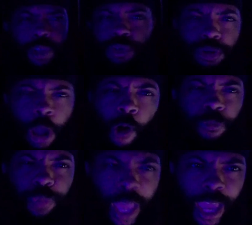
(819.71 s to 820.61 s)
You
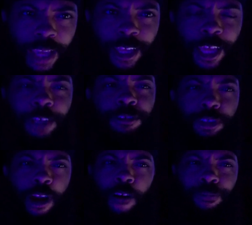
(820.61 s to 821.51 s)
don't
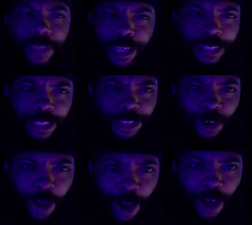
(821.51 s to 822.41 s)
think these are
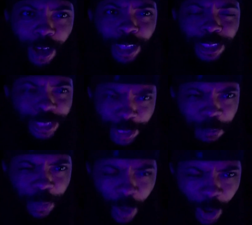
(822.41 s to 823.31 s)
all still a
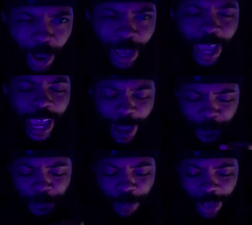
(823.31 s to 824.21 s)
part
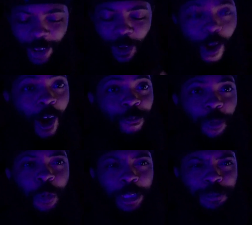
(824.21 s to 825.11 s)
of fucking All For
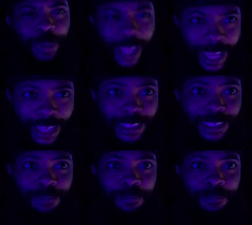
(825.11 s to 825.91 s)
One's plans?